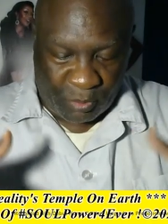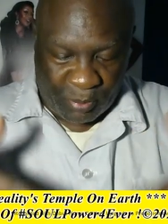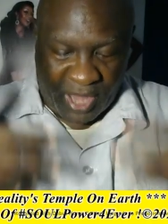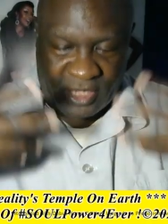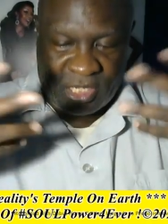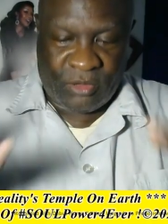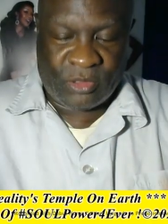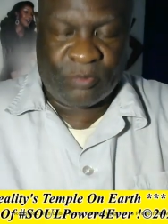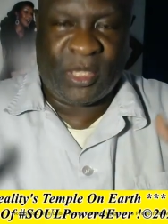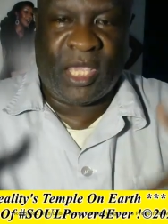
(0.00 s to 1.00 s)
Your body
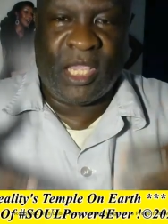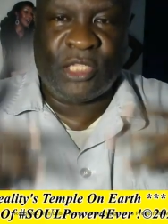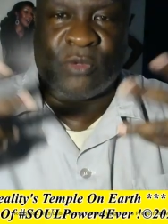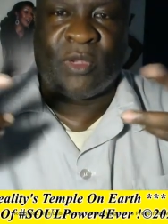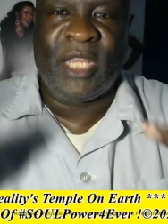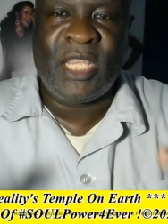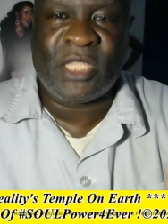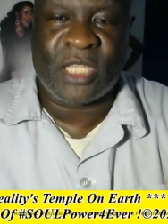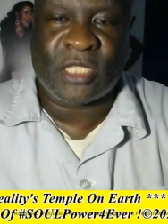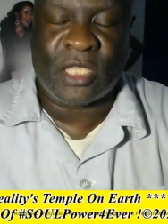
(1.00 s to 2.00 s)
begins to
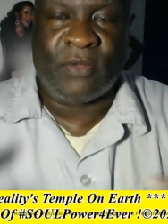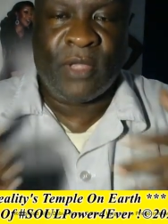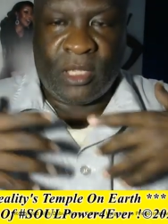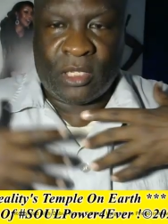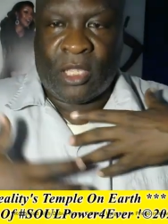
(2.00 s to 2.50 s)
release itself.